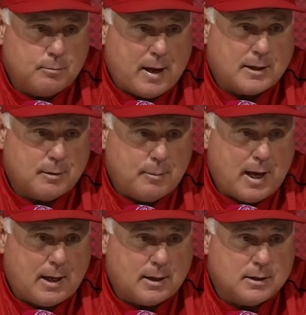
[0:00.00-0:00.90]
back to
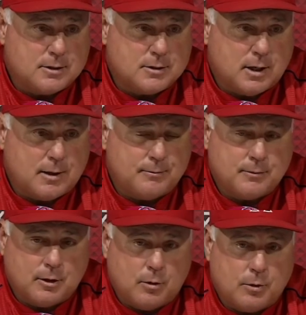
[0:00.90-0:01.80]
back is,
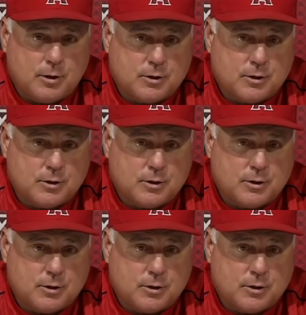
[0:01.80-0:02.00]
you know, we